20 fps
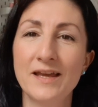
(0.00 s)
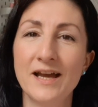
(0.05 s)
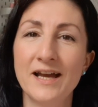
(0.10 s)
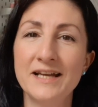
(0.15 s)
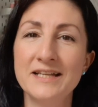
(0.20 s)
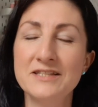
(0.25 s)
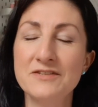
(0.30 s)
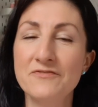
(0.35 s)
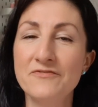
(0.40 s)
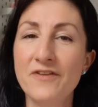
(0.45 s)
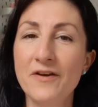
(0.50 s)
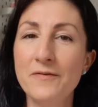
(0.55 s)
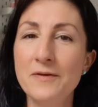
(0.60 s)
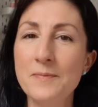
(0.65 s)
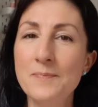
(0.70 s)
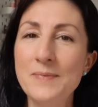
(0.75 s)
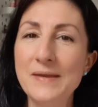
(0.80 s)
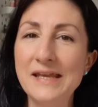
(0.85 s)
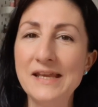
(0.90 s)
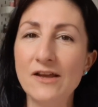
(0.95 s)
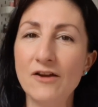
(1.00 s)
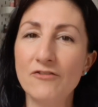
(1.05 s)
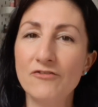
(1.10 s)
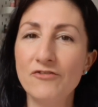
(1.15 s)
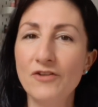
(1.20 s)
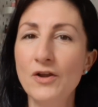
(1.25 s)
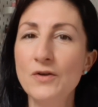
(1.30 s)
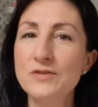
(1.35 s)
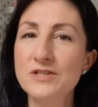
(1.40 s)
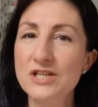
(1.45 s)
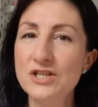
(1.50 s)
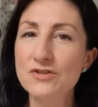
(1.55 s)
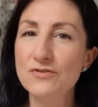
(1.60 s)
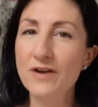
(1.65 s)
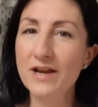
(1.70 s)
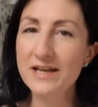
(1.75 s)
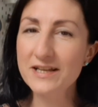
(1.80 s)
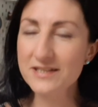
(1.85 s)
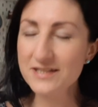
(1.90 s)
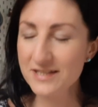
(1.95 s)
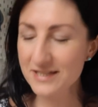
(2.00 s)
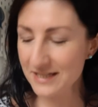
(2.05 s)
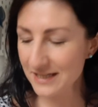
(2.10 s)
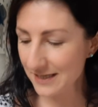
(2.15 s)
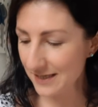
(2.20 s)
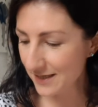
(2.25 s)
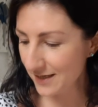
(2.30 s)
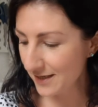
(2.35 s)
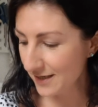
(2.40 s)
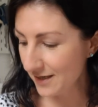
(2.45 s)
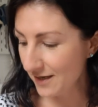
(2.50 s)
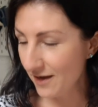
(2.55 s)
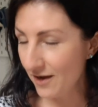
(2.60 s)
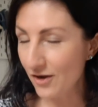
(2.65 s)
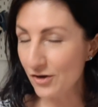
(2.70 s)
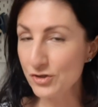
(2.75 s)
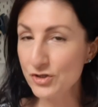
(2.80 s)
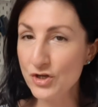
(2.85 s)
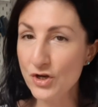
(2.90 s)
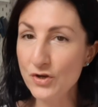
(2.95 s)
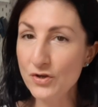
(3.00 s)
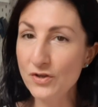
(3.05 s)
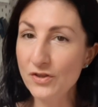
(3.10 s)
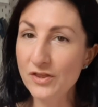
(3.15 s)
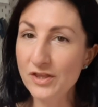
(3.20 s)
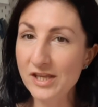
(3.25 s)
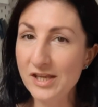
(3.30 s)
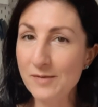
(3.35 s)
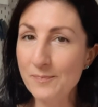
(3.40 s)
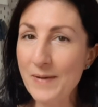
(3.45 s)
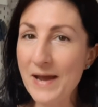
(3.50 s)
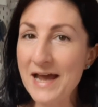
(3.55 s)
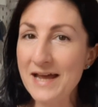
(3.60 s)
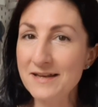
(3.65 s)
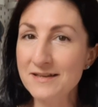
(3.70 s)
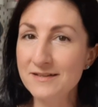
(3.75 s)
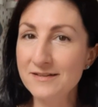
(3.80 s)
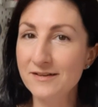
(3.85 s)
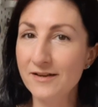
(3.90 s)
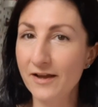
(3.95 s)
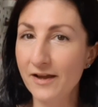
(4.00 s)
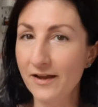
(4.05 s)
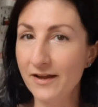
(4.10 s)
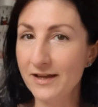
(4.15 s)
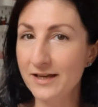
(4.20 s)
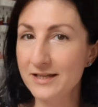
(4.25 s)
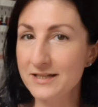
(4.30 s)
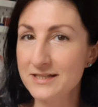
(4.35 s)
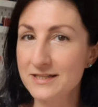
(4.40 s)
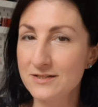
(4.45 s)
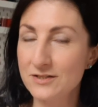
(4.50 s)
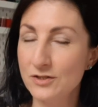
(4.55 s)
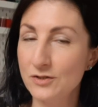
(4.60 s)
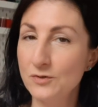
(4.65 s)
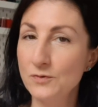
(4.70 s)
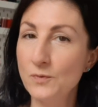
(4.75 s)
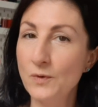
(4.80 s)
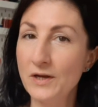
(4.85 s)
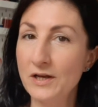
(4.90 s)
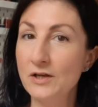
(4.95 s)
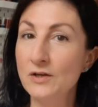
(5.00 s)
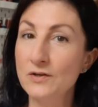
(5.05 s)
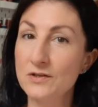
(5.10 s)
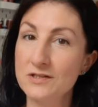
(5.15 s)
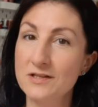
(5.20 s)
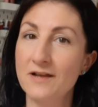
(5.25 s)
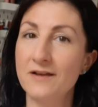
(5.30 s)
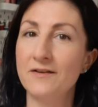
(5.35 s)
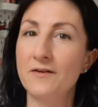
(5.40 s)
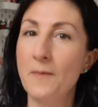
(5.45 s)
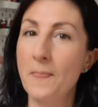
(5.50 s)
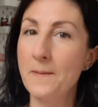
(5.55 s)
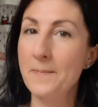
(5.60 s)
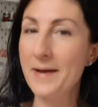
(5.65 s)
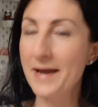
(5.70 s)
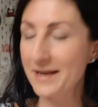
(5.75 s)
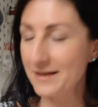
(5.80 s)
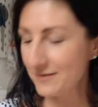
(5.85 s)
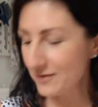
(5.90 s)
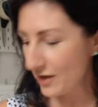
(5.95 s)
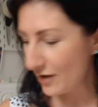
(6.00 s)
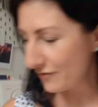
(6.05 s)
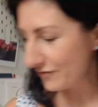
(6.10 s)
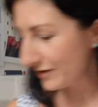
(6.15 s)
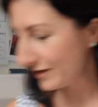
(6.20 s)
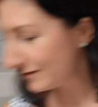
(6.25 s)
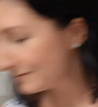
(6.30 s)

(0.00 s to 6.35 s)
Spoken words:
It's a very big floaty dress. I'll show you the pattern as to what it looks like on the pattern cover.